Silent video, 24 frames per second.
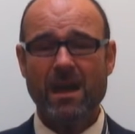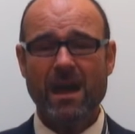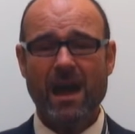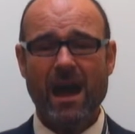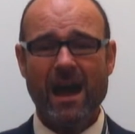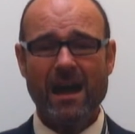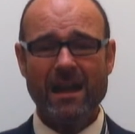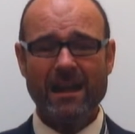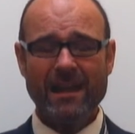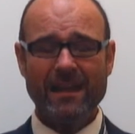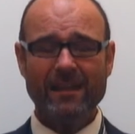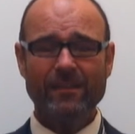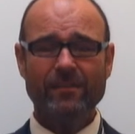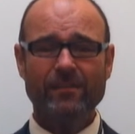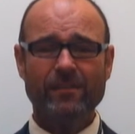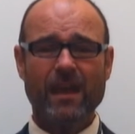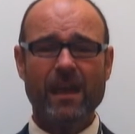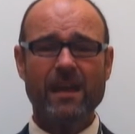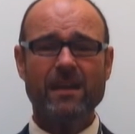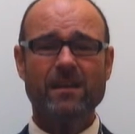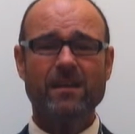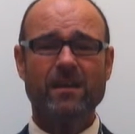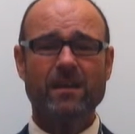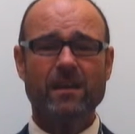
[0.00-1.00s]
And he
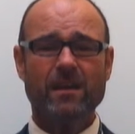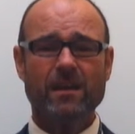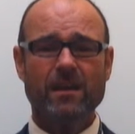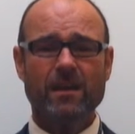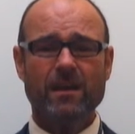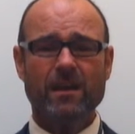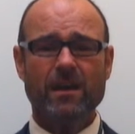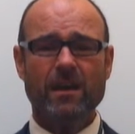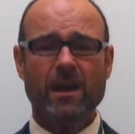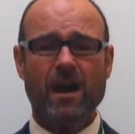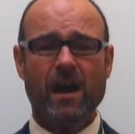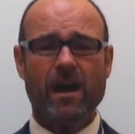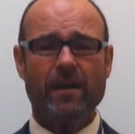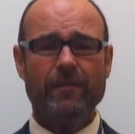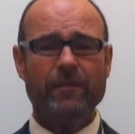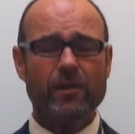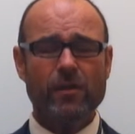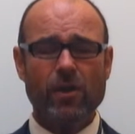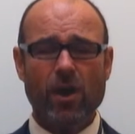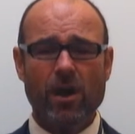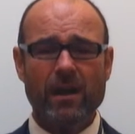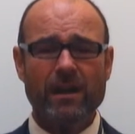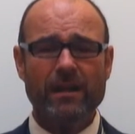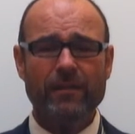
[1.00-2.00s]
said, have you
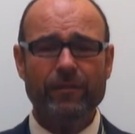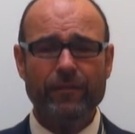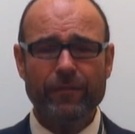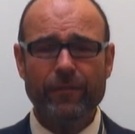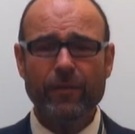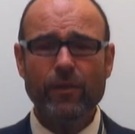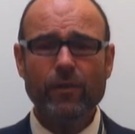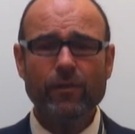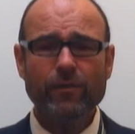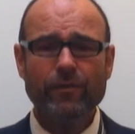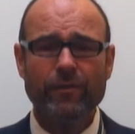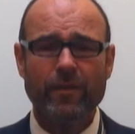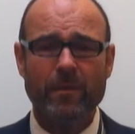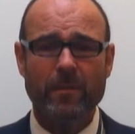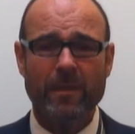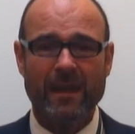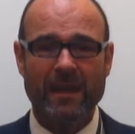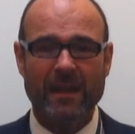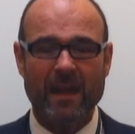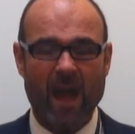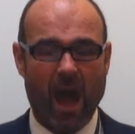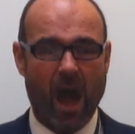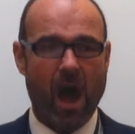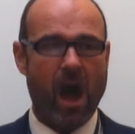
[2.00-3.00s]
got any food for
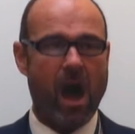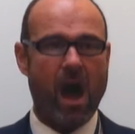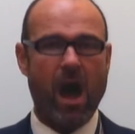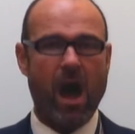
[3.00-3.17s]
me?